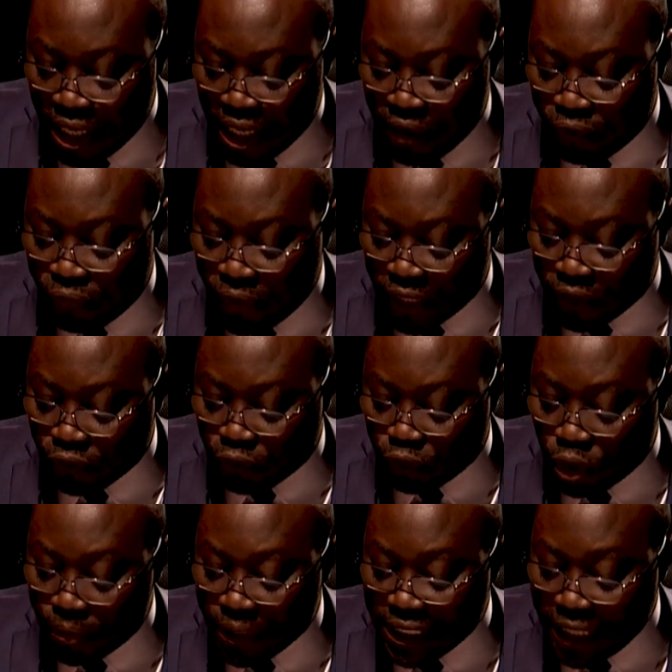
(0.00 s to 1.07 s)
In fact,
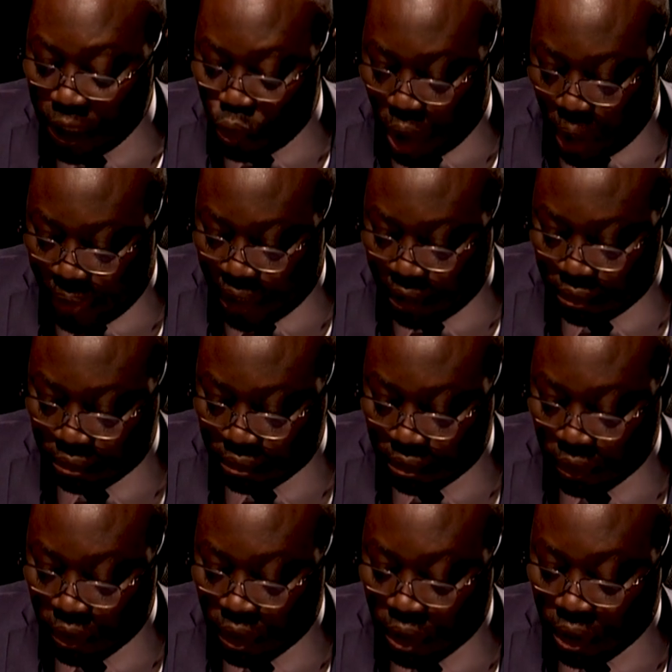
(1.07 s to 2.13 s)
from January,
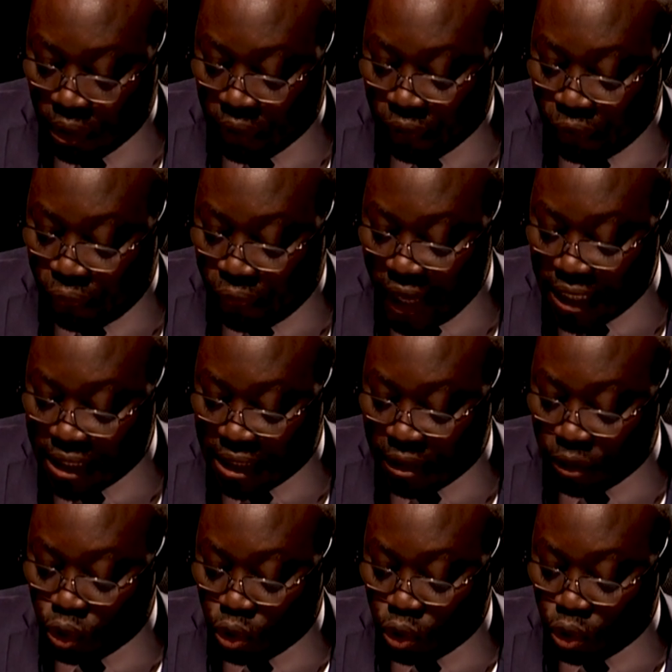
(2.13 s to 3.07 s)
first